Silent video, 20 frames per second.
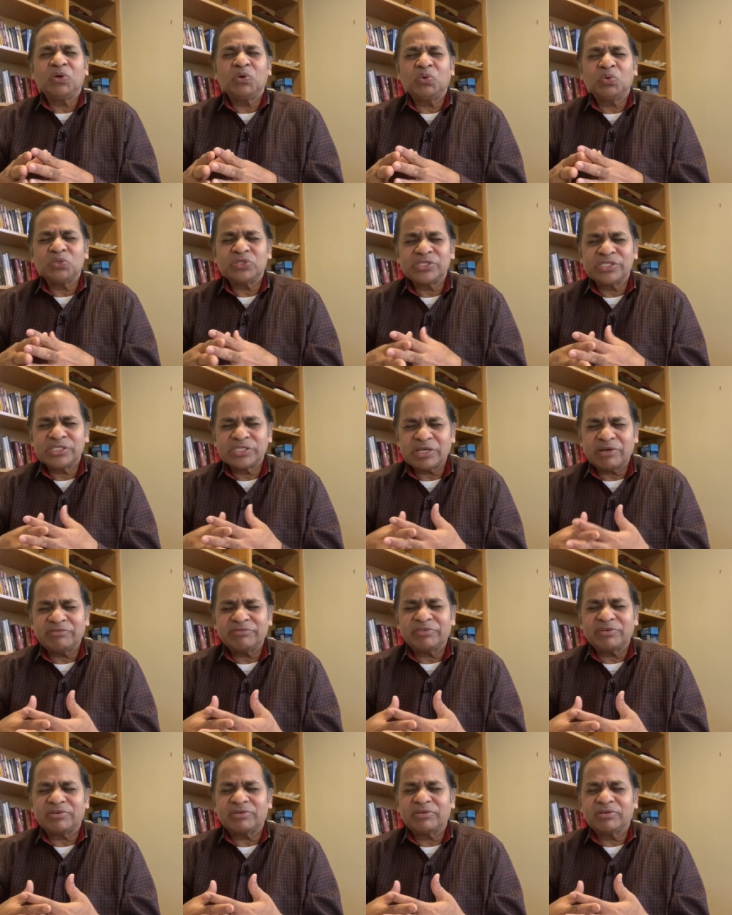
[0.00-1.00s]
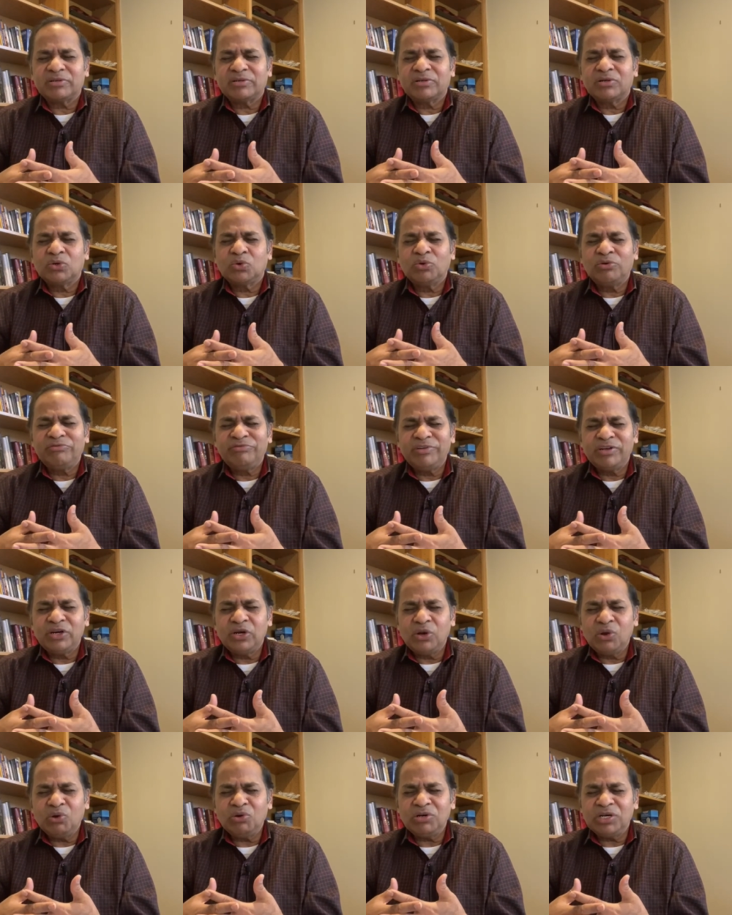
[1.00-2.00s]
who suffer, who feel
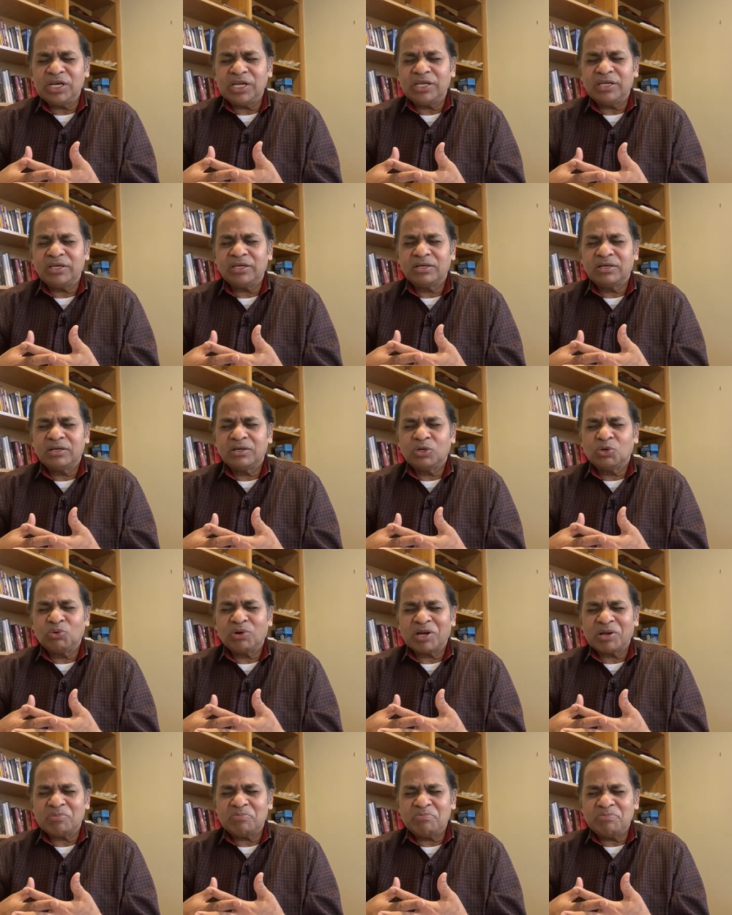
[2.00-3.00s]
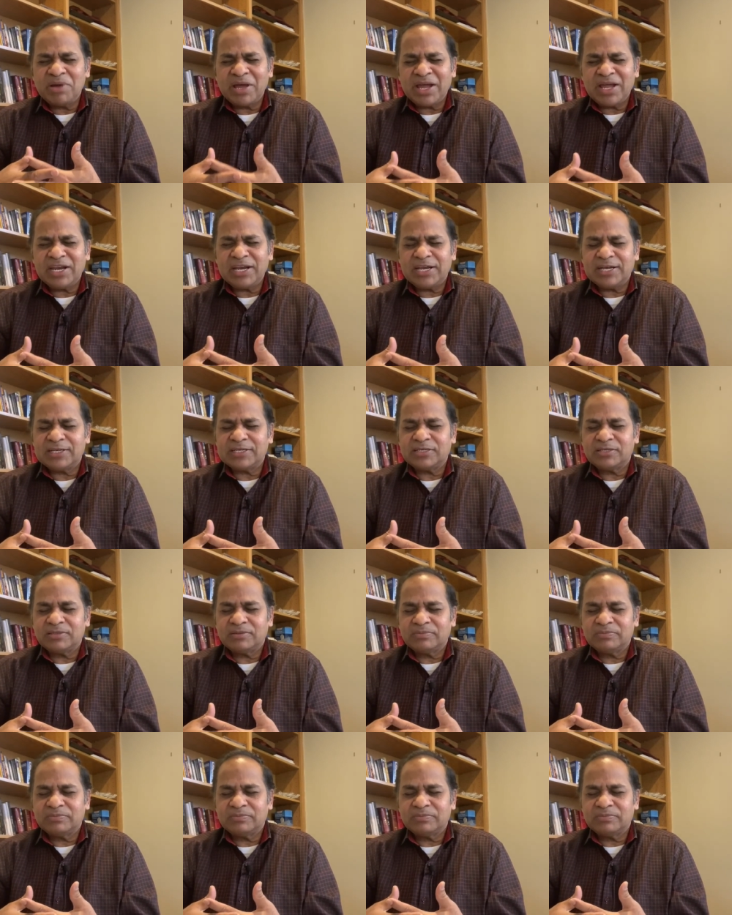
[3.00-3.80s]
lonely, who are abandoned,